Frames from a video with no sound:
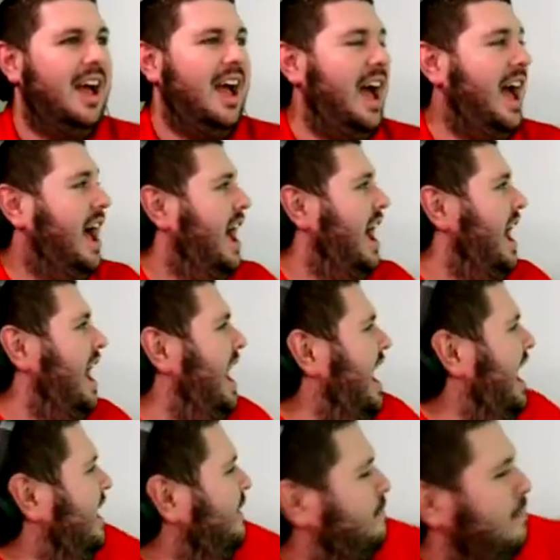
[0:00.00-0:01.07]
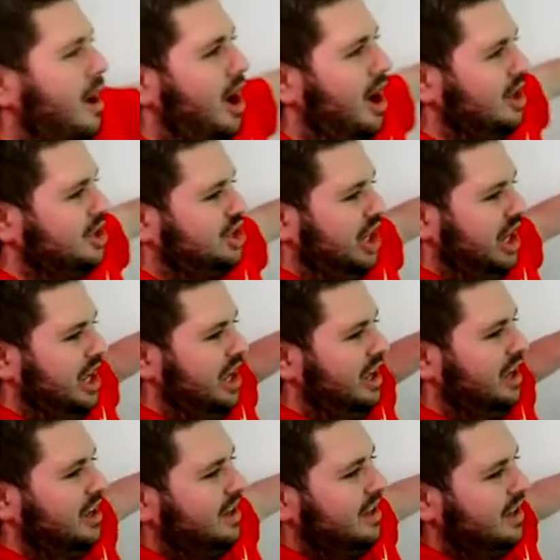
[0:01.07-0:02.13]
F.
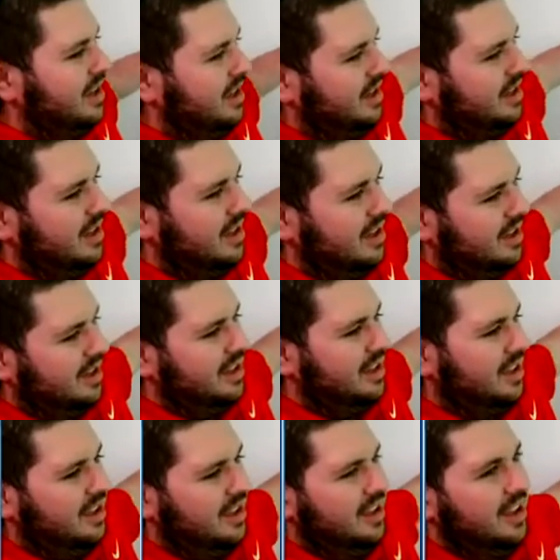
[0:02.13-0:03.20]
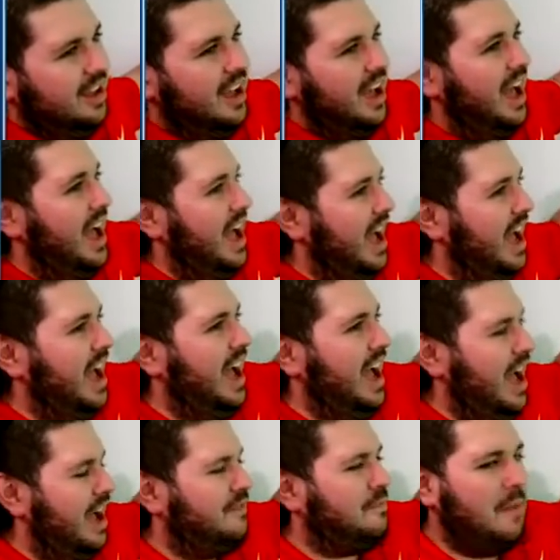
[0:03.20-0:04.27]
Marshy. All right, I, I got to get this tape.
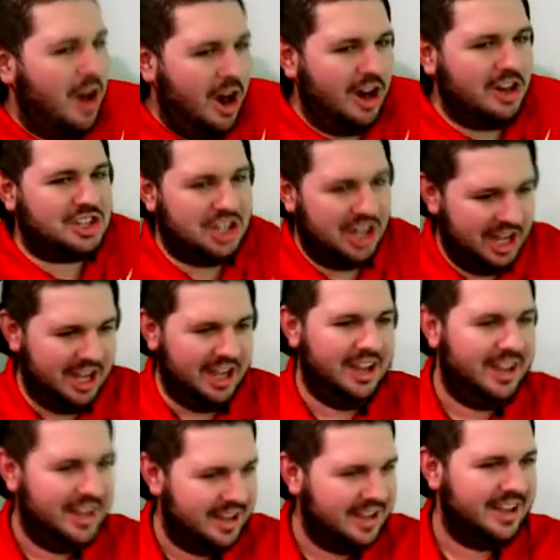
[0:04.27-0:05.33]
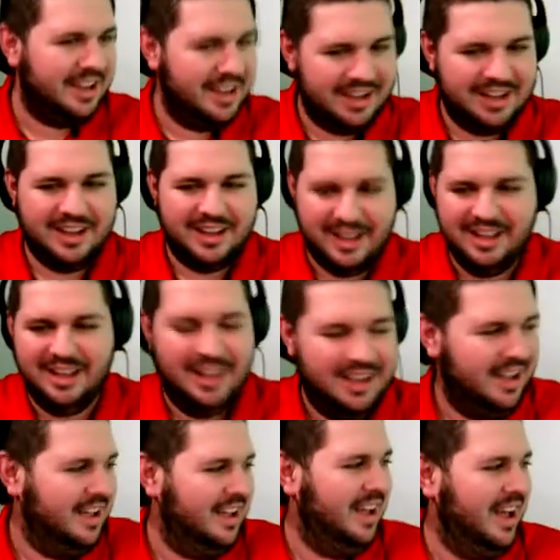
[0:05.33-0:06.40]
F. Marshy.
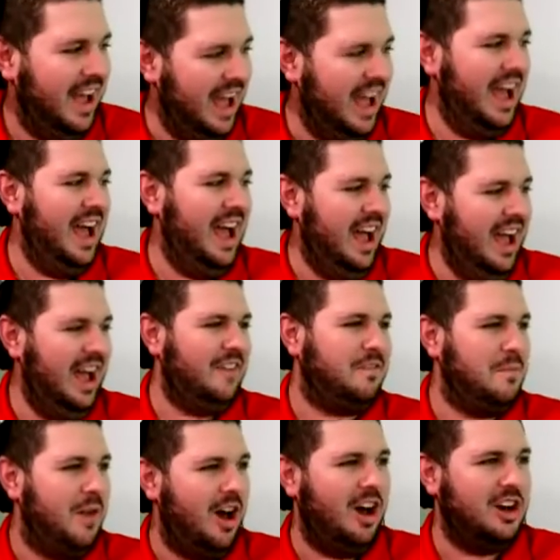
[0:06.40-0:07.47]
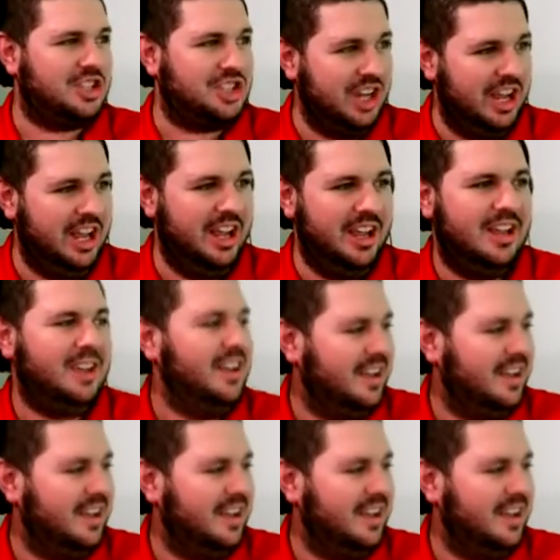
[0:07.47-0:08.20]
F. Marshy.